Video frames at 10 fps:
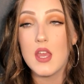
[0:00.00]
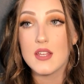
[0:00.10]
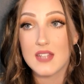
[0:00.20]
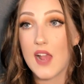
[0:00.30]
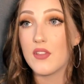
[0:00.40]

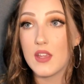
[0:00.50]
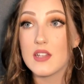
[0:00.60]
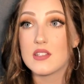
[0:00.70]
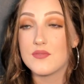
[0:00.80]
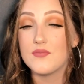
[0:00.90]
Sadly,
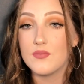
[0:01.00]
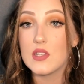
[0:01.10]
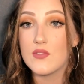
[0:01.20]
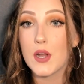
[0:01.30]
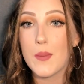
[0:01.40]
it's
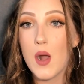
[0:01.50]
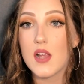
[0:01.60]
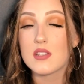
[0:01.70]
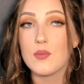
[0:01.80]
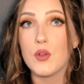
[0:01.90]
very
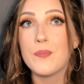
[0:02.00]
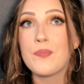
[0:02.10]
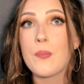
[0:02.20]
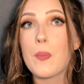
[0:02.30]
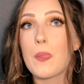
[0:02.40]
possible.
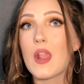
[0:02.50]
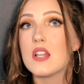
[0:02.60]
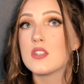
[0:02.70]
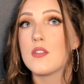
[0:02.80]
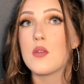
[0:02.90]

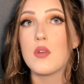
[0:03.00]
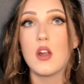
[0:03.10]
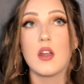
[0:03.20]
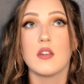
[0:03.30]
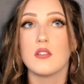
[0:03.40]
And so they went
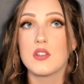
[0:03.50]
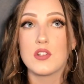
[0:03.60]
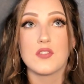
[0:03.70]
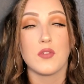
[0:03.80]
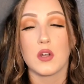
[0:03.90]
on a
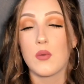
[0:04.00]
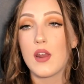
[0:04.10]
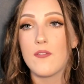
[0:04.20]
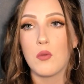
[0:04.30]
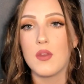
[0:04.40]
search for it or
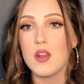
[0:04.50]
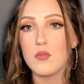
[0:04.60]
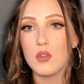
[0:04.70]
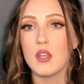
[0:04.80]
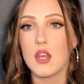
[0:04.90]
whatever. We didn't
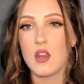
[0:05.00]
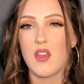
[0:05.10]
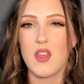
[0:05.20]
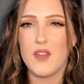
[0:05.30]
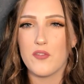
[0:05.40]
really get any
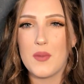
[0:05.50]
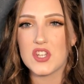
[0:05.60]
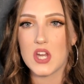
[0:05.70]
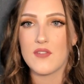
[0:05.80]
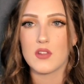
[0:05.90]

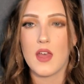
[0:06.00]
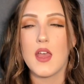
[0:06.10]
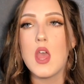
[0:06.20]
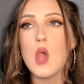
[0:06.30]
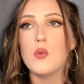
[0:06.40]
information after
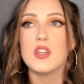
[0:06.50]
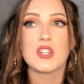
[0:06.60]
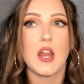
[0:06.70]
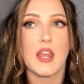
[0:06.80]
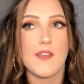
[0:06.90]
that. We just
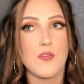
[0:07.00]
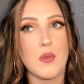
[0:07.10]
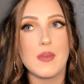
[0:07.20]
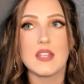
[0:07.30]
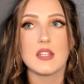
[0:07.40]
kind of gave them
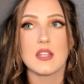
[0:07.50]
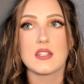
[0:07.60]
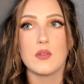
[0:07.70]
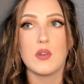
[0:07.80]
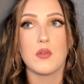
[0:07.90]
the basics,
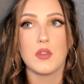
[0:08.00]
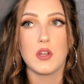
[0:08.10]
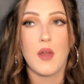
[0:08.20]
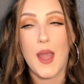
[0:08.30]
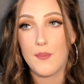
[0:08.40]
and we don't really
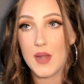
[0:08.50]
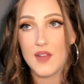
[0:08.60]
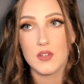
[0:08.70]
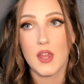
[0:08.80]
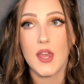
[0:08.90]
know what happened
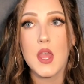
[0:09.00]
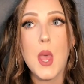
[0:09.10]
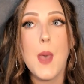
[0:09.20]
after that.